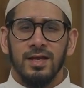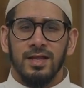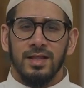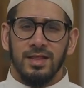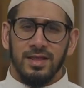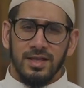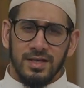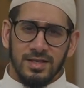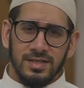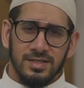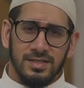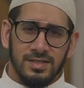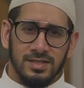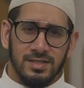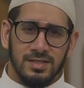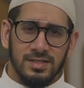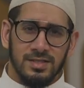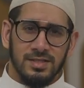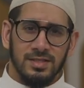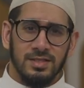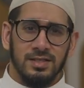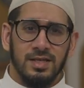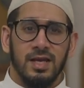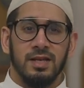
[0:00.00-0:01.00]

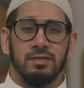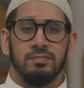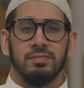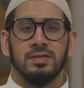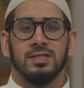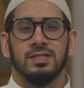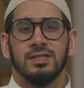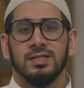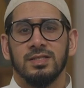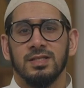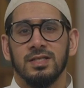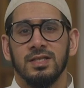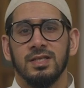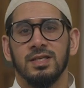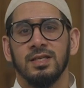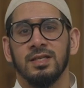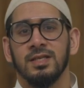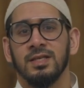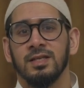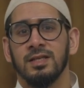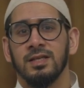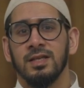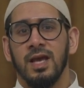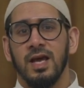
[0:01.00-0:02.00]
This can be
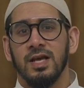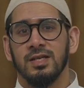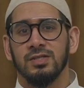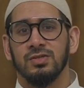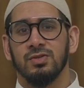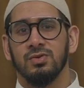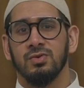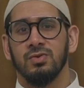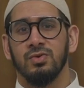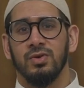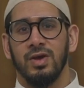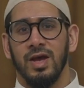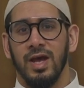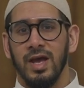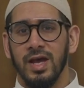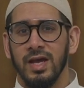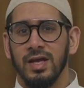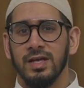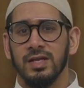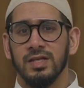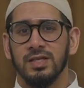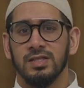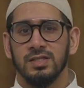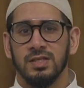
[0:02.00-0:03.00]
seen as
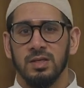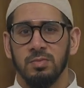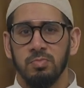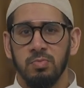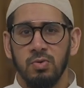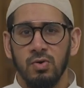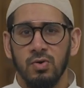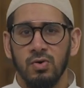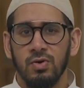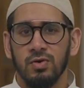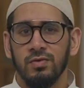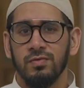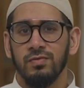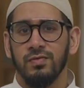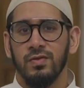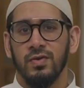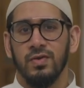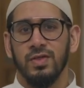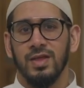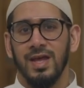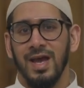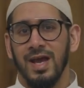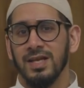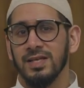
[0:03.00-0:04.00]
Quranic support for
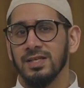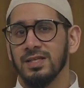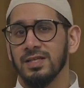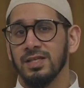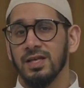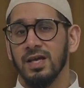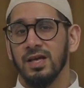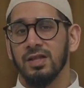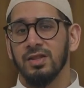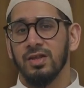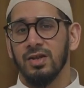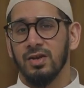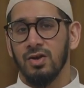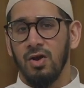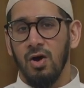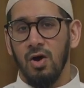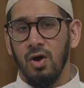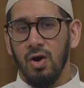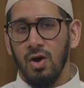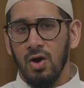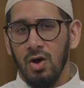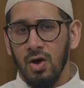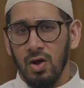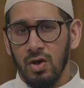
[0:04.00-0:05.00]
the idea that
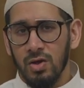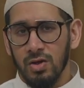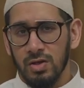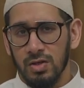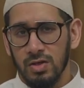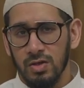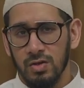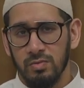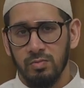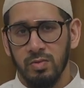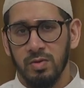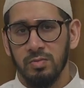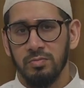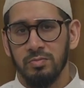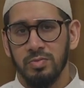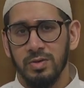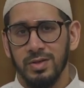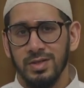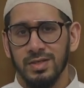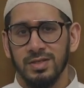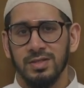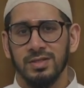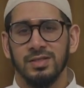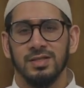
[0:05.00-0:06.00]
all human
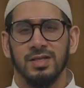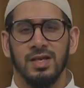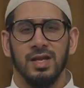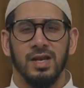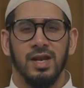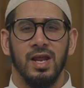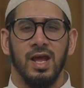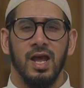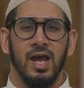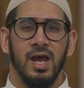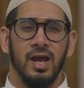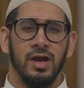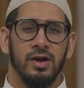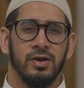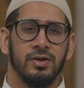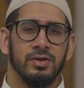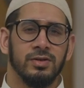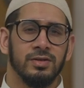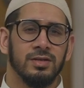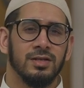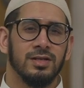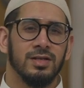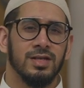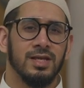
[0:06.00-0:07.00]
beings
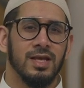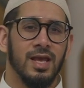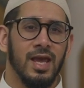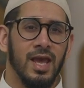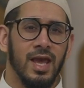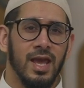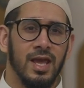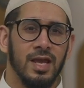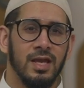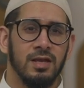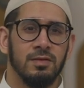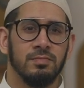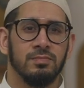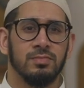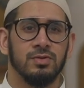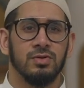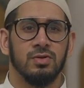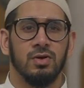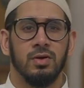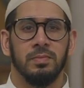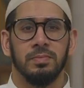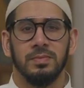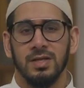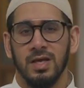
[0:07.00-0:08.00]
inherently aim
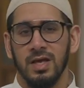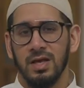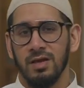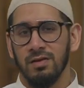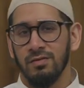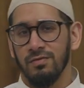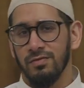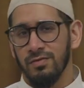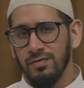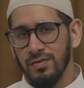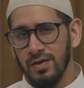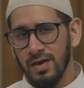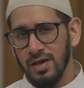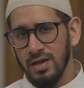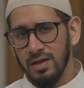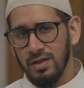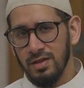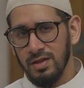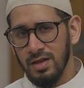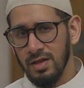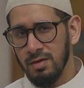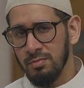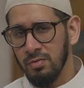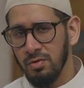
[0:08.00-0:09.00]
to obtain
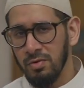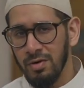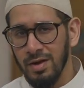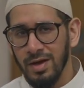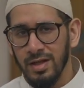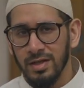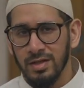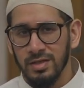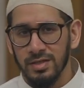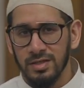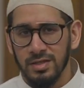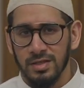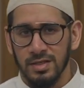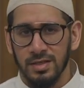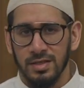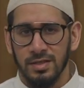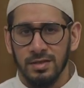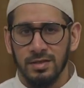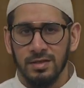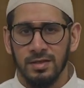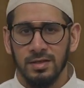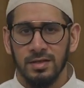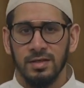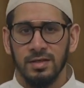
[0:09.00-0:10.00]
faith and morality.